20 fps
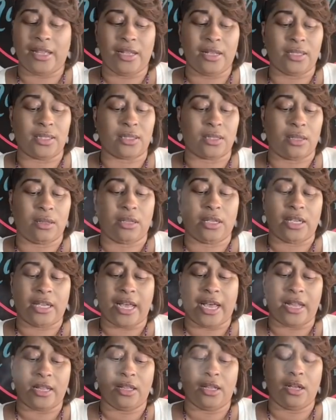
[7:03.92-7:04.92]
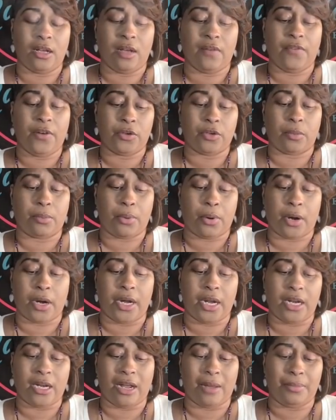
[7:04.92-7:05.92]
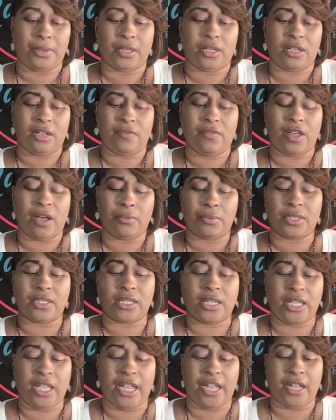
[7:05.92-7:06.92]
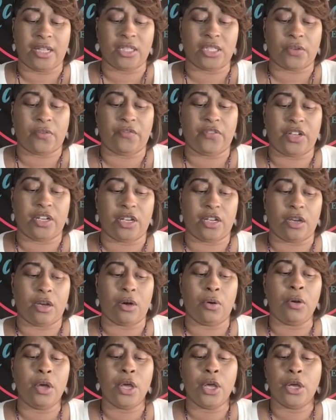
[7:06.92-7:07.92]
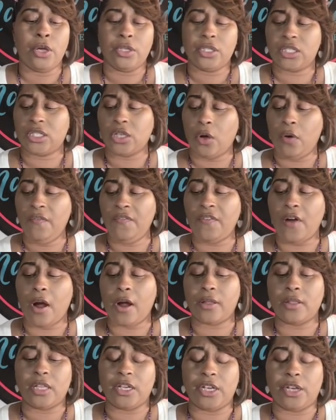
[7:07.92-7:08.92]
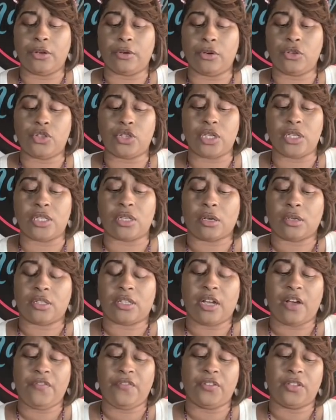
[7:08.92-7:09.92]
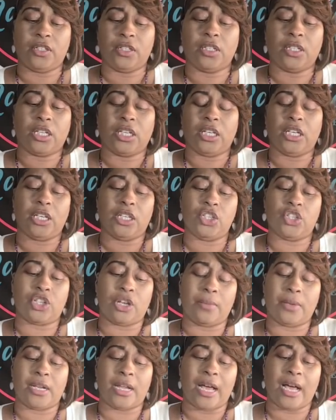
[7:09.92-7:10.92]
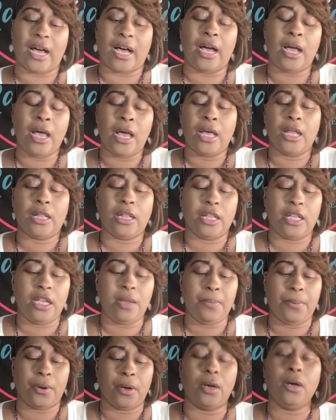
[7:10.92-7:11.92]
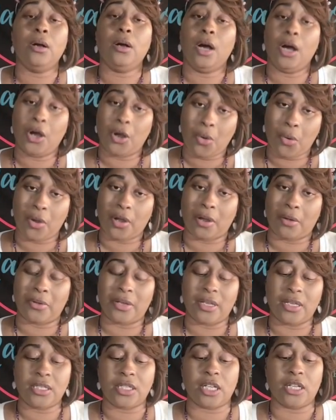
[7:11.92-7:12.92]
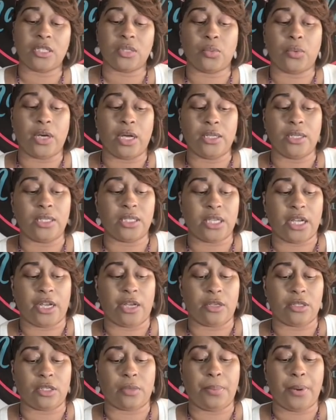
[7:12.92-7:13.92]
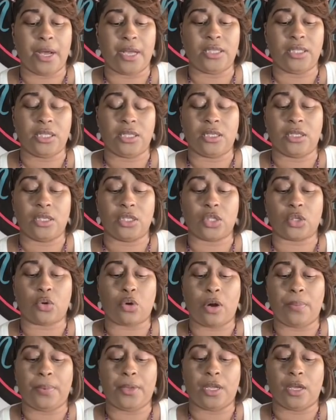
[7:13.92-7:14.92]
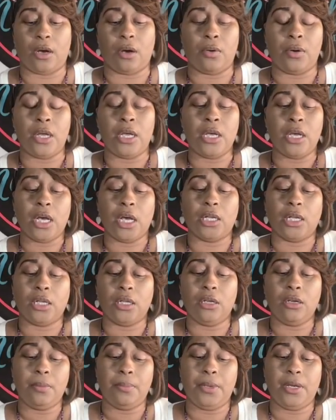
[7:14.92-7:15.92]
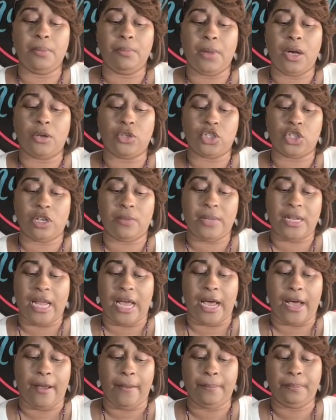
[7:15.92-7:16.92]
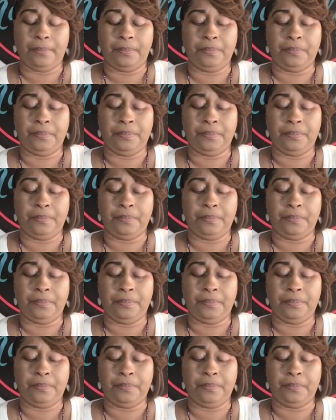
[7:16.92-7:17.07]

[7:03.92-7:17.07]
instantly got love on the brain. I believe that was the Cancer video. So far, the energies are definitely Gemini, Libra, Aquarius, as well as Cancer, Pisces, and Scorpio, and a little bit more Gemini.